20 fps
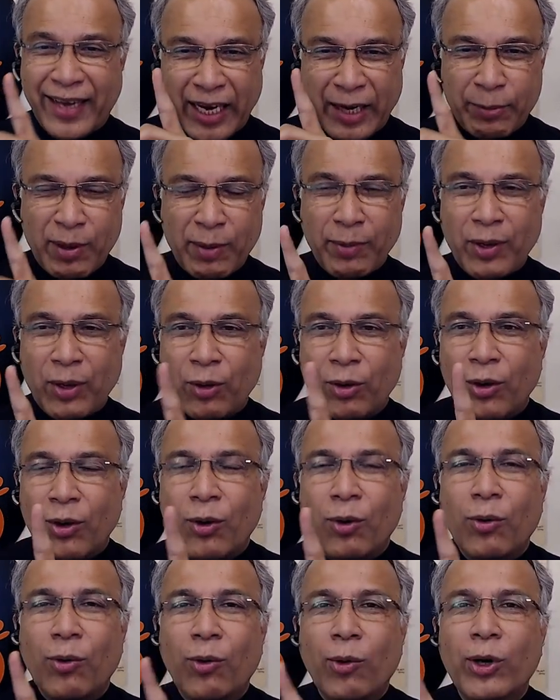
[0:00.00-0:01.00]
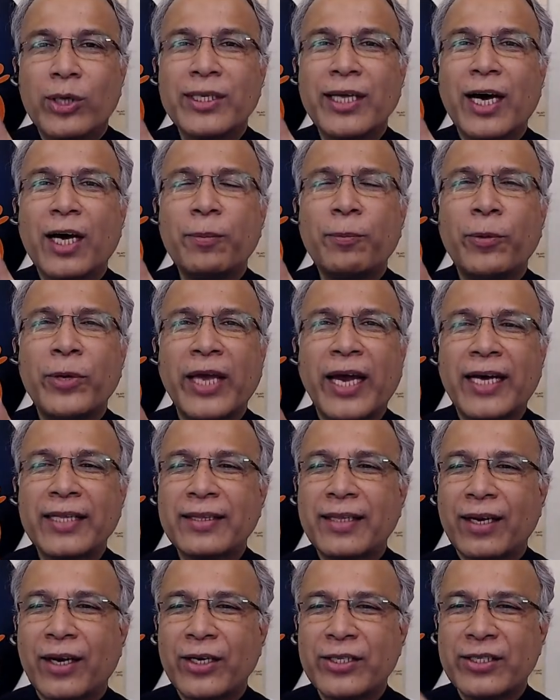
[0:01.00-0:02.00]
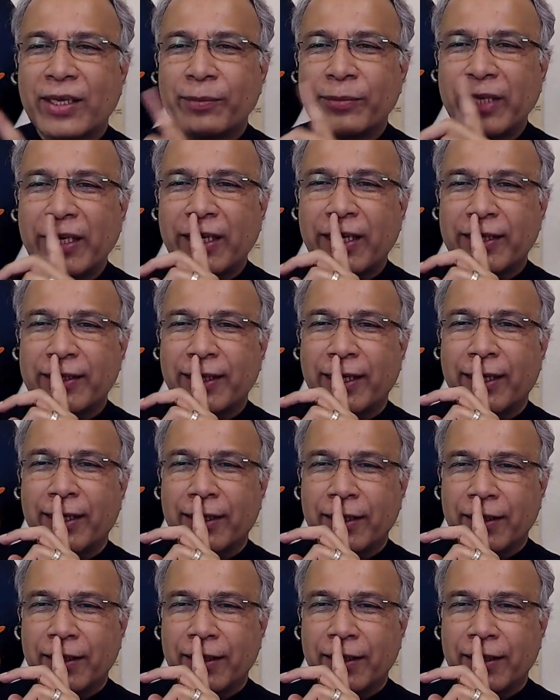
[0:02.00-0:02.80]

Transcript: I remember Odarpu Yatra or something like that.